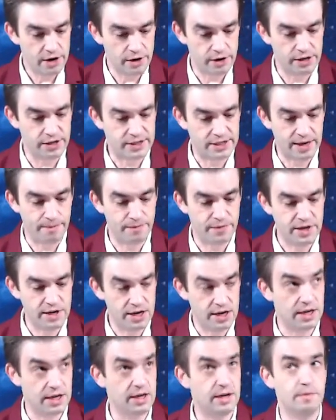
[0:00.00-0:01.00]
or something
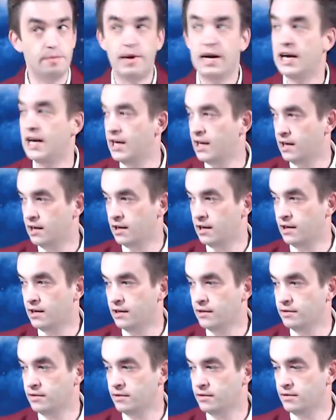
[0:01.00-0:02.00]

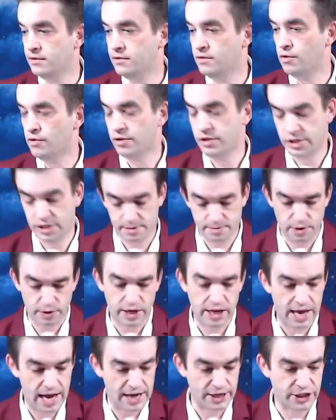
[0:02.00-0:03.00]
about orange
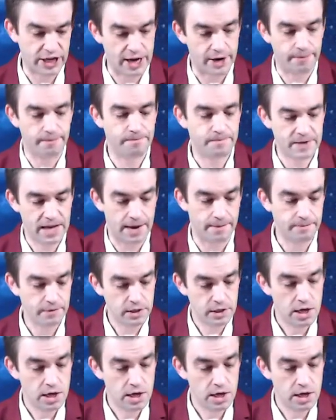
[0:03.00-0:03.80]
smoky eyeshadow. Yeah.